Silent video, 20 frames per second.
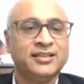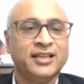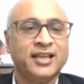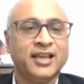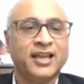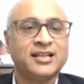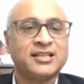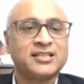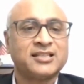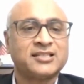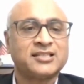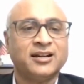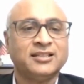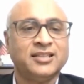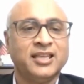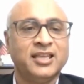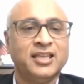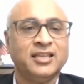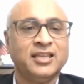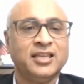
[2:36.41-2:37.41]
and start
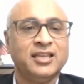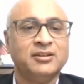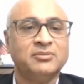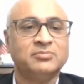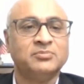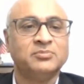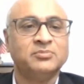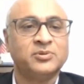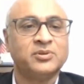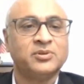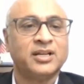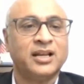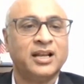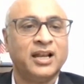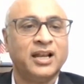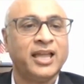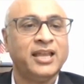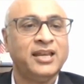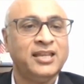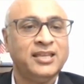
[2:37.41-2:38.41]
thinking more
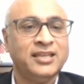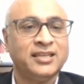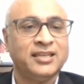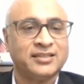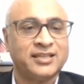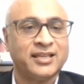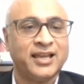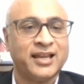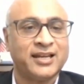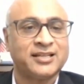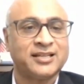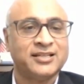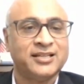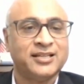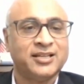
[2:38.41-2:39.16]
aligning that